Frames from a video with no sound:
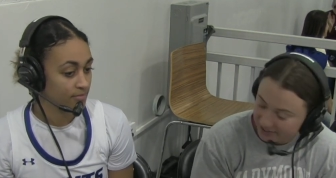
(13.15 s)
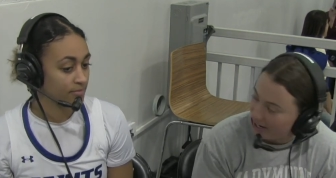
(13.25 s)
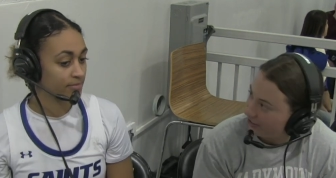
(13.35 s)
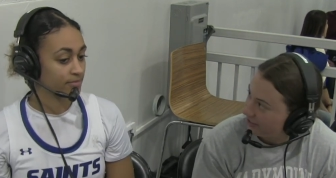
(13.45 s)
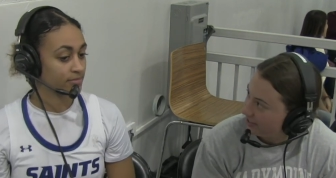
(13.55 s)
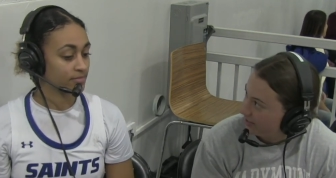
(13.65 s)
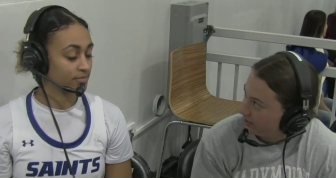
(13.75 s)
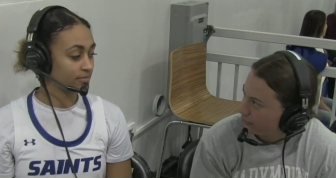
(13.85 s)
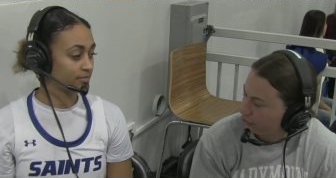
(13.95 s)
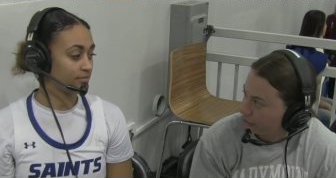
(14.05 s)
Speaker 1: got your
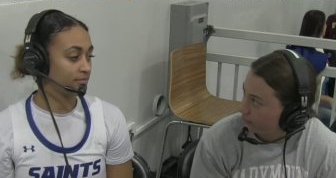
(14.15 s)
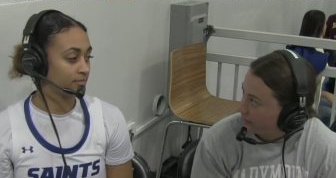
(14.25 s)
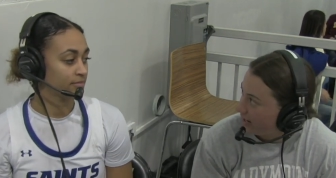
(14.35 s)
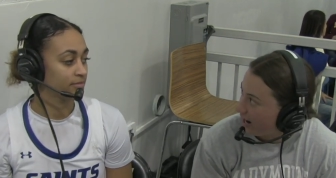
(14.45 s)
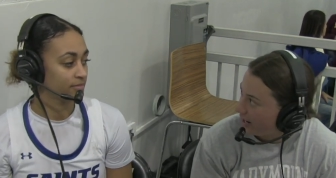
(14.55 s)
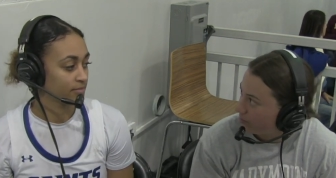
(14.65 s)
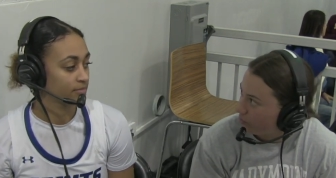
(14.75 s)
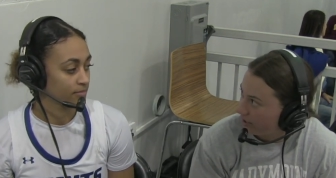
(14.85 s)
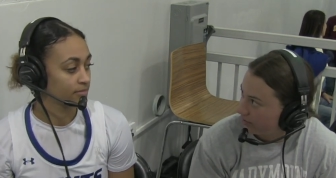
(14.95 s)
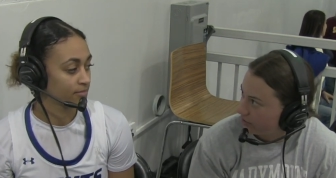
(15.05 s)
season or your career high in
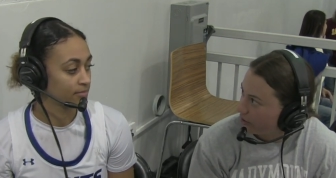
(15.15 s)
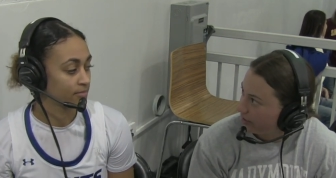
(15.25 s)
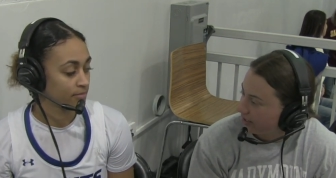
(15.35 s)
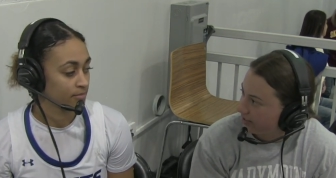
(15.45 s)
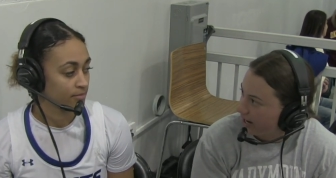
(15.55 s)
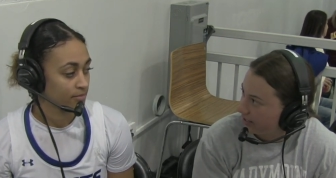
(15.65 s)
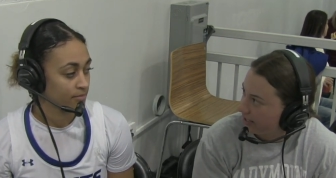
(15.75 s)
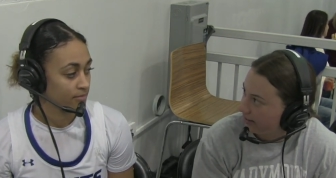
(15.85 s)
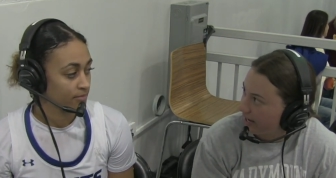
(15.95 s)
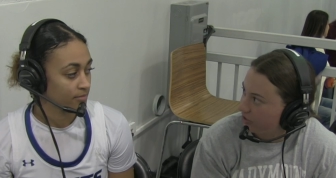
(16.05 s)
points. You know, against
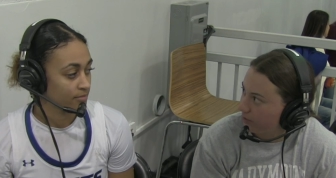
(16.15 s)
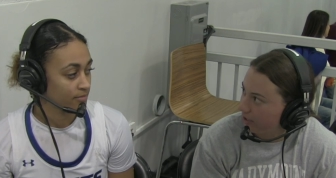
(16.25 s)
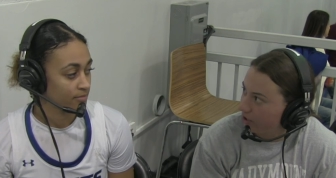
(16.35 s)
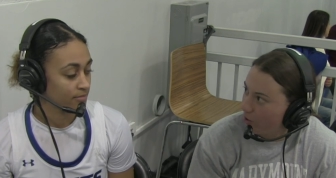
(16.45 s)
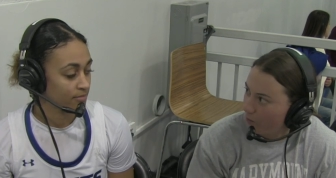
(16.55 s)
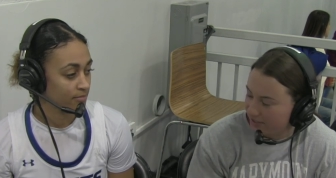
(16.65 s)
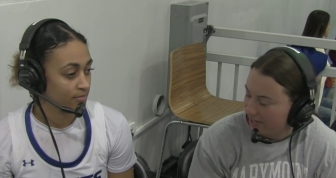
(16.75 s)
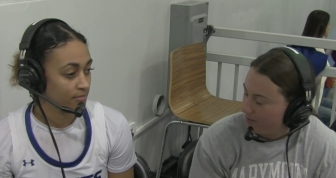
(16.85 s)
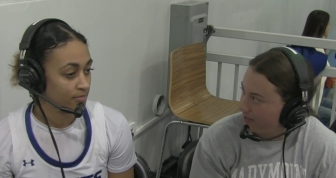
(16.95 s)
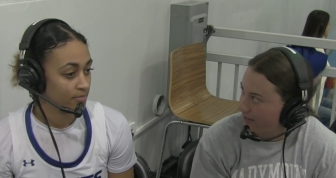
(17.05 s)
Gallaudet last week. What's
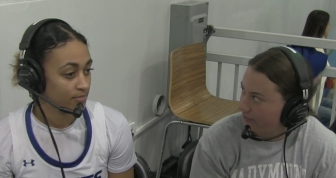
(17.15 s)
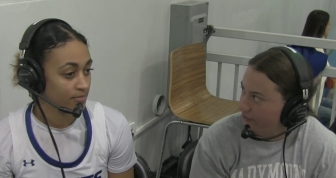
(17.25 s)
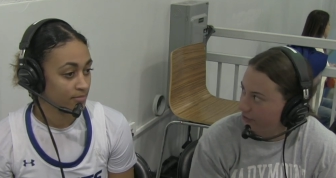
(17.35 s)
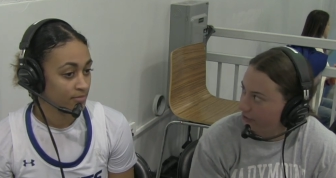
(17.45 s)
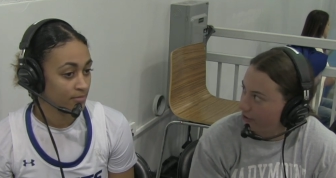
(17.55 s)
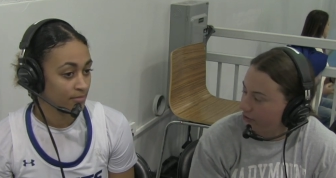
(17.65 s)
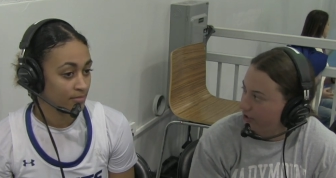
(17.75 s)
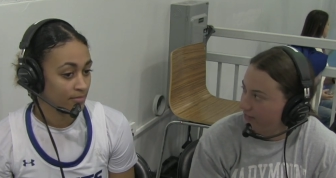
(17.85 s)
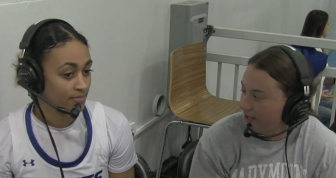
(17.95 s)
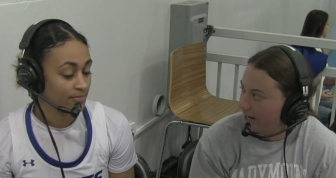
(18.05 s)
that been like for you? You know,
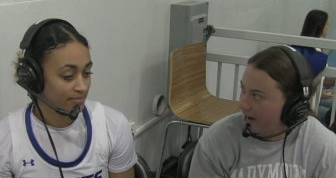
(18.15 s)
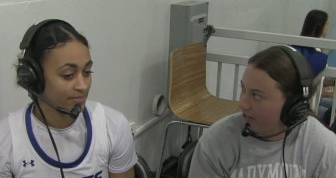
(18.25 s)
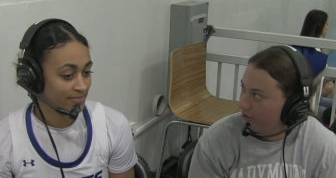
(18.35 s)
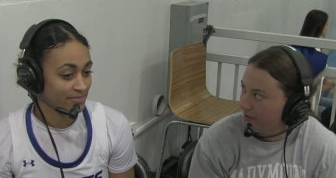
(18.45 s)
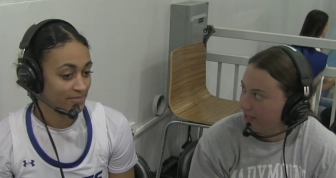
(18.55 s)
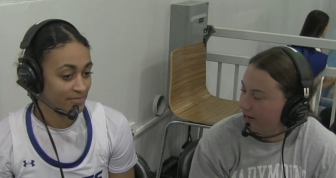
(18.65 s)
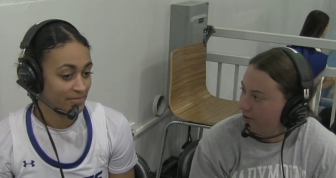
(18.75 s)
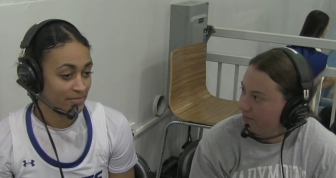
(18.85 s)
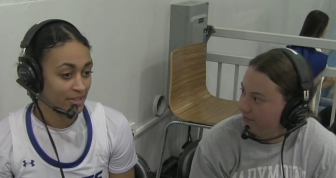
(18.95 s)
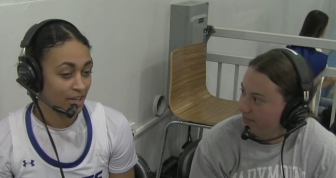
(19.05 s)
you're living on a high note right
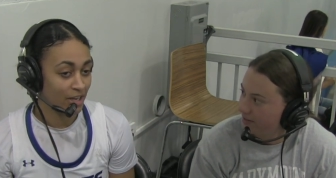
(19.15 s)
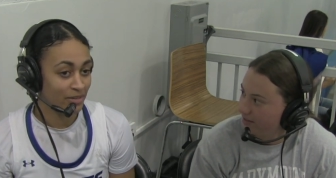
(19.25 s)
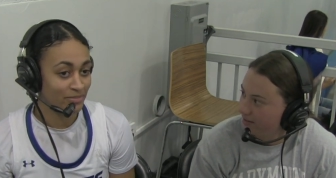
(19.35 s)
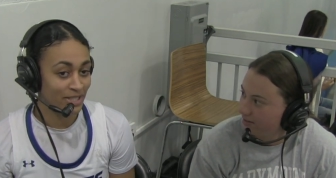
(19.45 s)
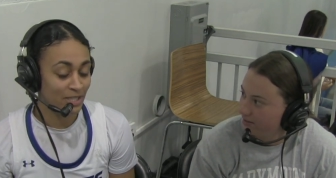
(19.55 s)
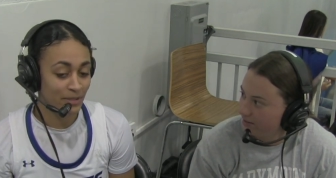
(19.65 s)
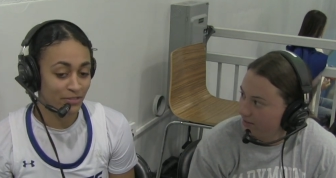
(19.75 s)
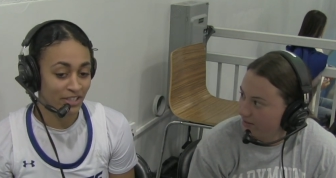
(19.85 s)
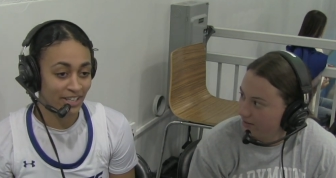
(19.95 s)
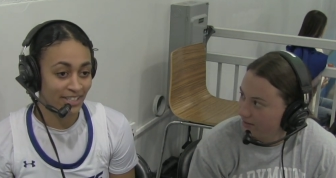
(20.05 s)
now.
Speaker 2: Um, it's
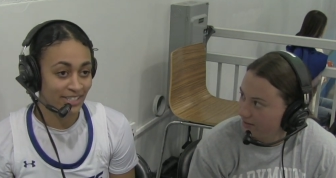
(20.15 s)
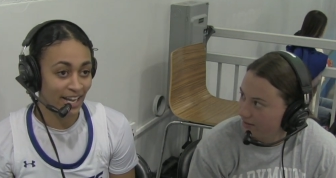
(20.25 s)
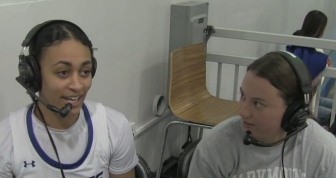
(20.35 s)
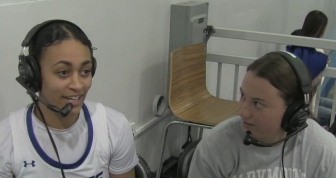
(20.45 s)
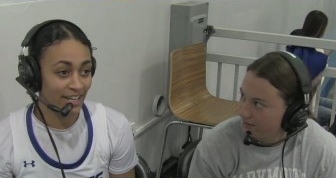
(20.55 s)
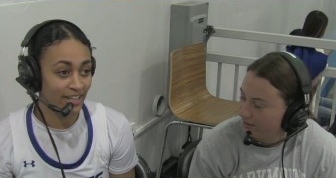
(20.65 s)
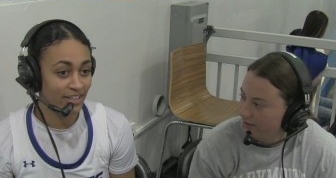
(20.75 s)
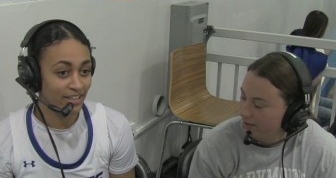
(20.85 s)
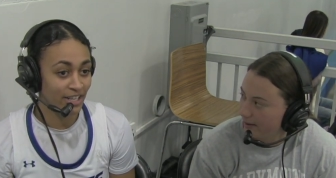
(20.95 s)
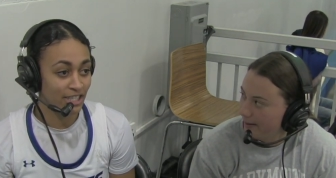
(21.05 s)
been really
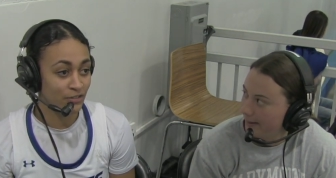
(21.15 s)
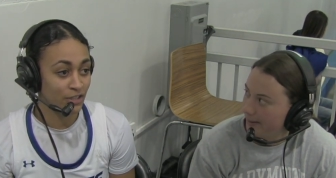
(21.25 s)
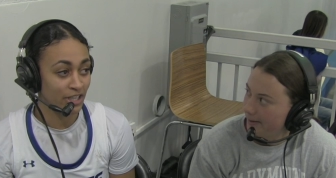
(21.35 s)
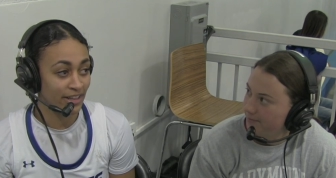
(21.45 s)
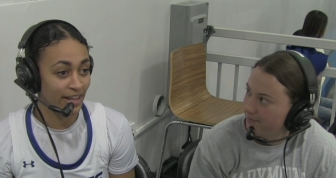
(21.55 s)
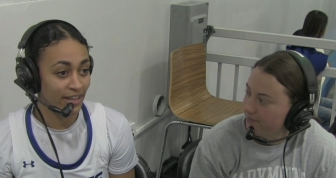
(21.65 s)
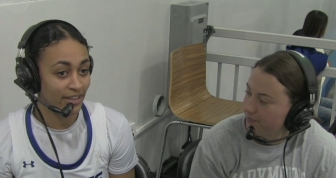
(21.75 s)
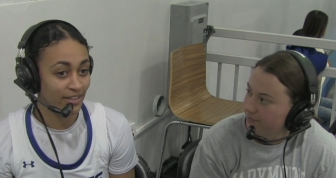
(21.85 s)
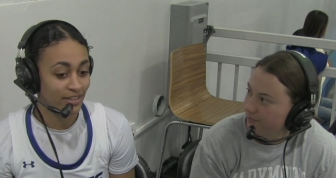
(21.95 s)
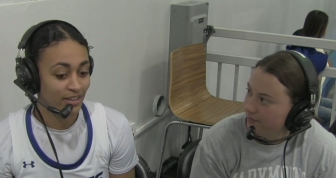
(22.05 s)
exciting. It's really like
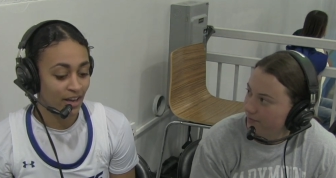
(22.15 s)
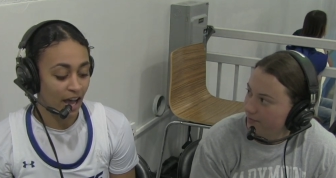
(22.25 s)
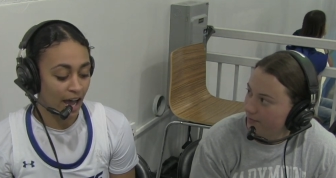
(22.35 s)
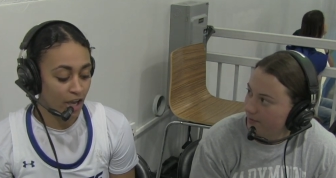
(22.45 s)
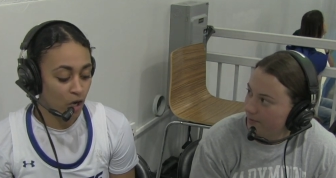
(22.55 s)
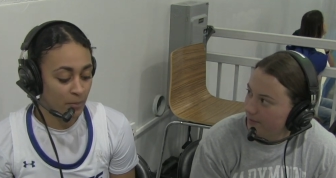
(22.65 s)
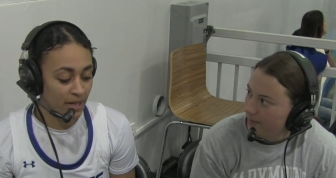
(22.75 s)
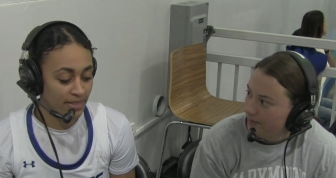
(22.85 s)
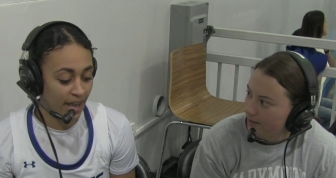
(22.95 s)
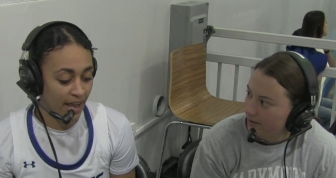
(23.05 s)
eye
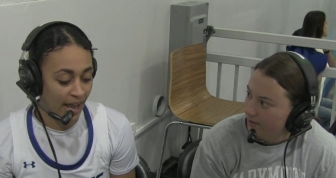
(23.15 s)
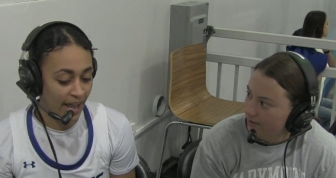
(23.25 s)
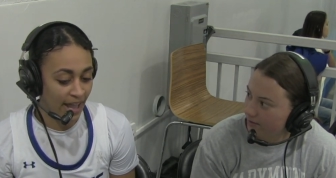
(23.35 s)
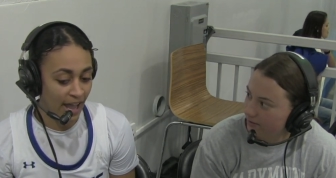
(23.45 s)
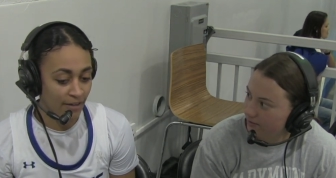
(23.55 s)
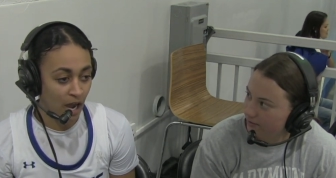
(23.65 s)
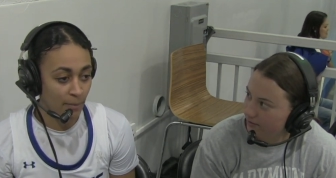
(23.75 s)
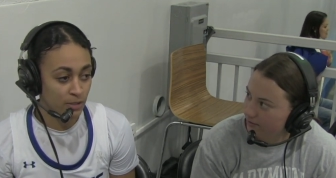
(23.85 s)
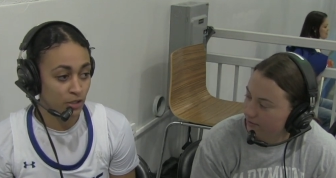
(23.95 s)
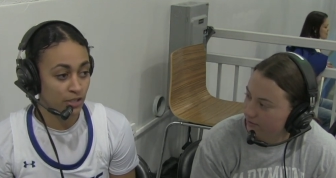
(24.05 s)
opening that I have
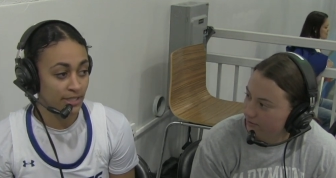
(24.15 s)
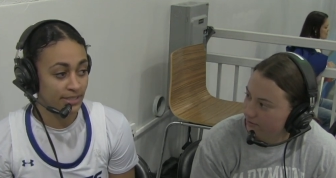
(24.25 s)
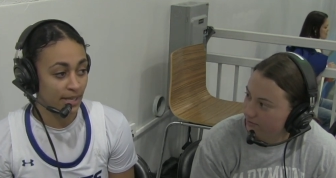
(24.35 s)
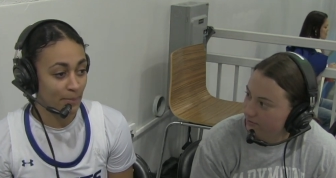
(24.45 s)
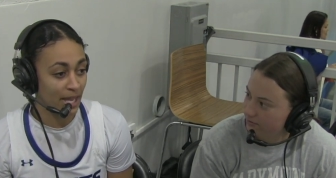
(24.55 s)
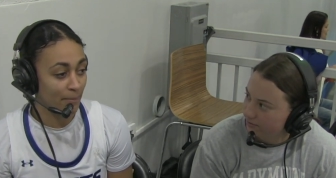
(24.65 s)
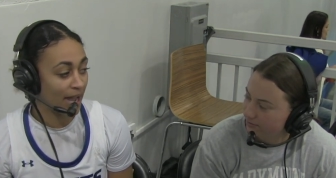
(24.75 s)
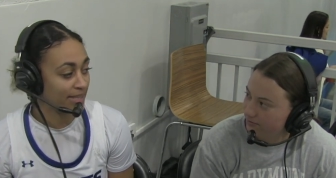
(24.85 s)
opportunities to make my